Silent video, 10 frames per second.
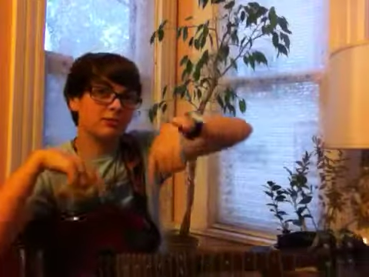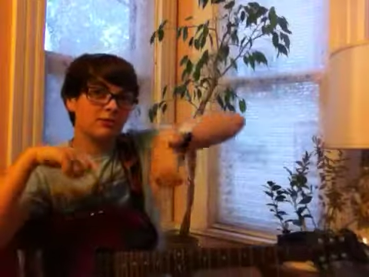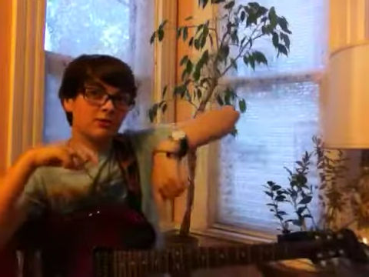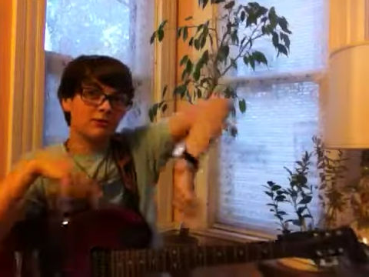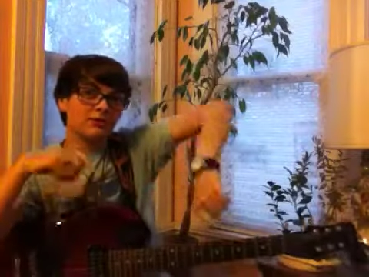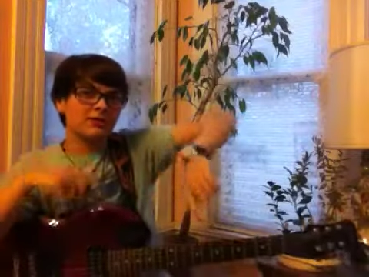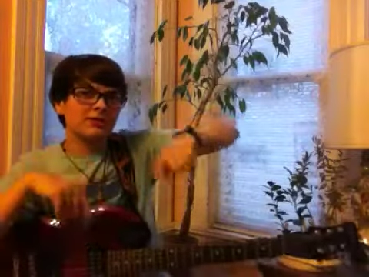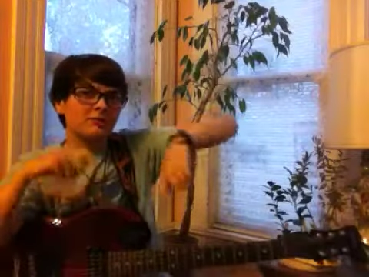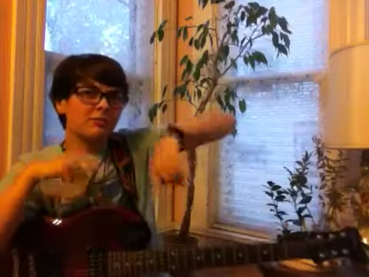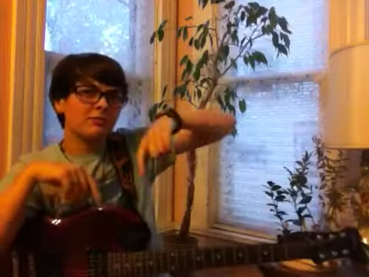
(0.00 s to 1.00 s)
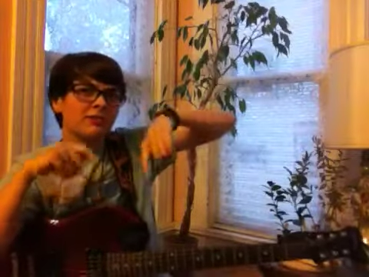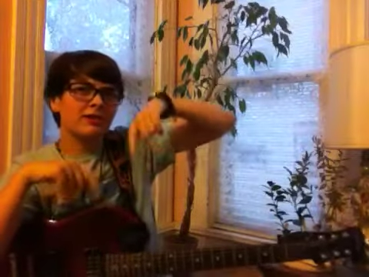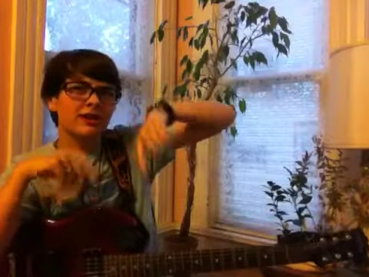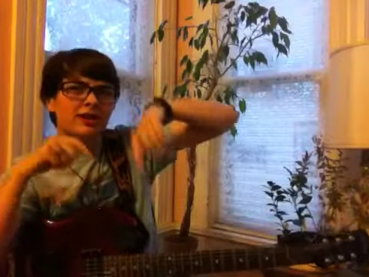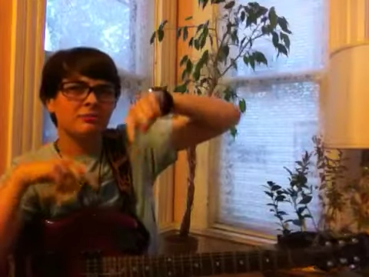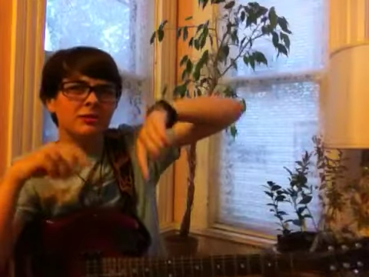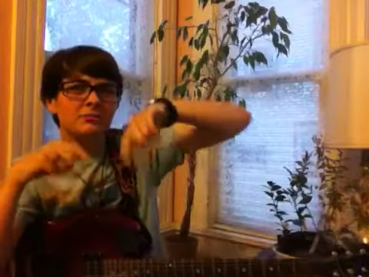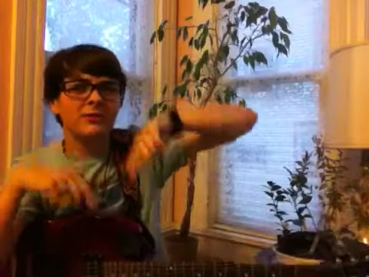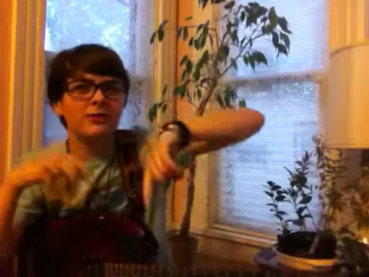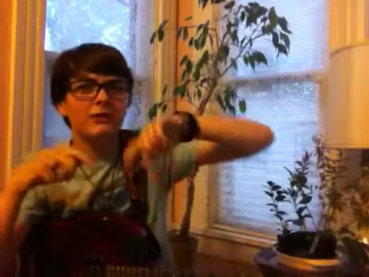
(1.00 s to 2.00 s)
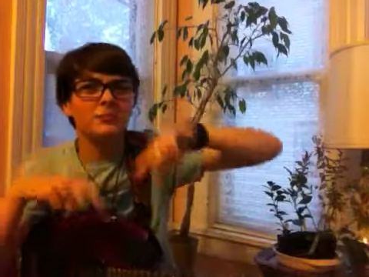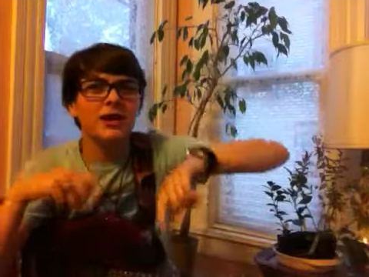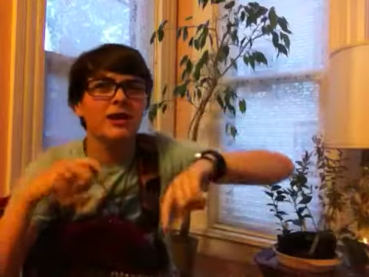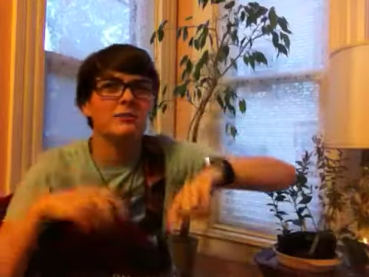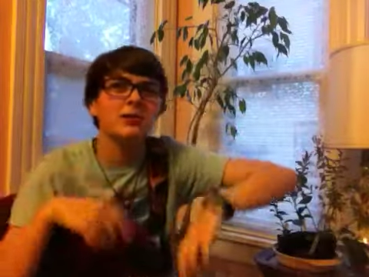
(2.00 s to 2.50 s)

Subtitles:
only person who's probably going to comment is my friend Matt.